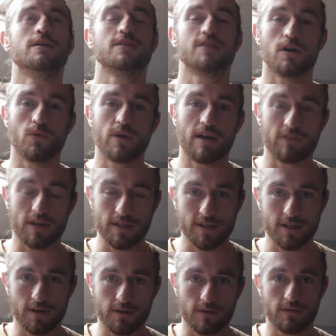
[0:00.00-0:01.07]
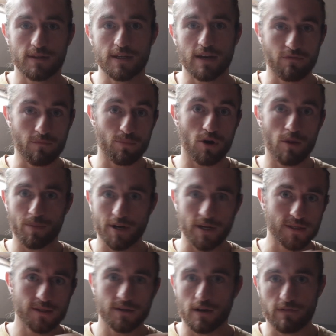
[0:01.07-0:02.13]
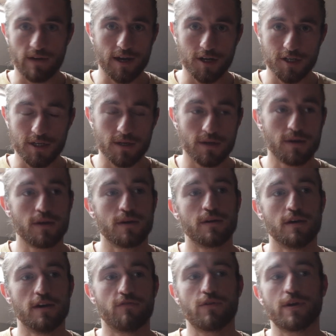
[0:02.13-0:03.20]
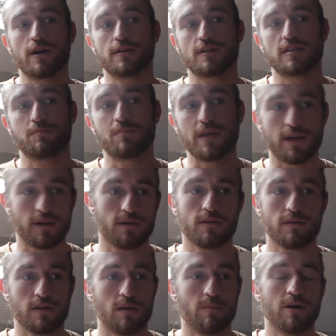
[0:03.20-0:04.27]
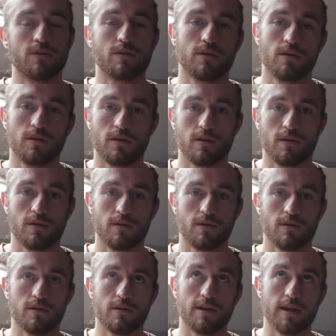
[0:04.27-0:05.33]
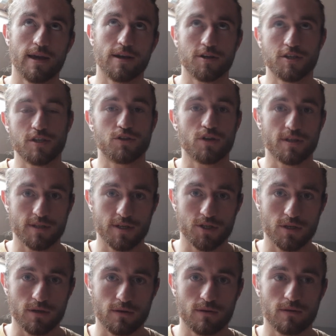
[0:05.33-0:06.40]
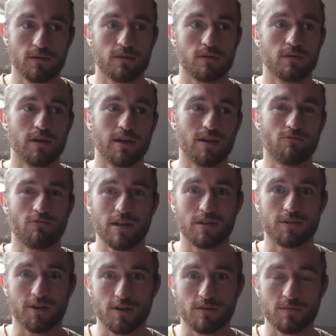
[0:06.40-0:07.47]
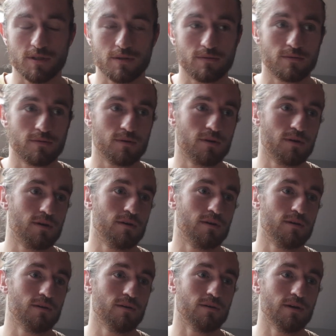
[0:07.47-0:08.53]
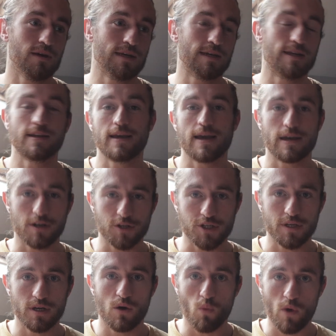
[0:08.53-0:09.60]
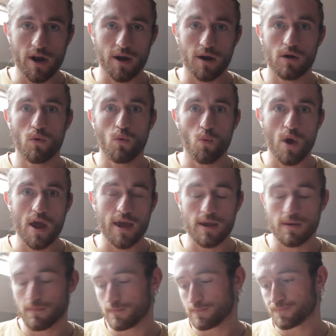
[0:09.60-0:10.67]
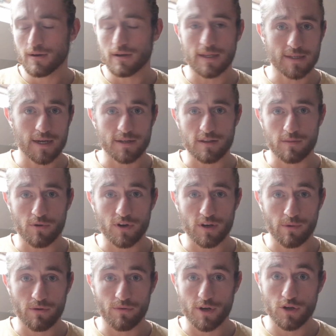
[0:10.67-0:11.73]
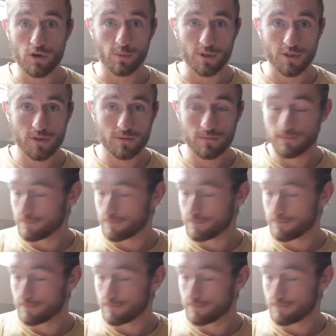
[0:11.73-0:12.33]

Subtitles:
So we have to consider the different properties of energy if we are to speak about an energy transition in real terms, in an energy aware way. Let's get to the point about renewables.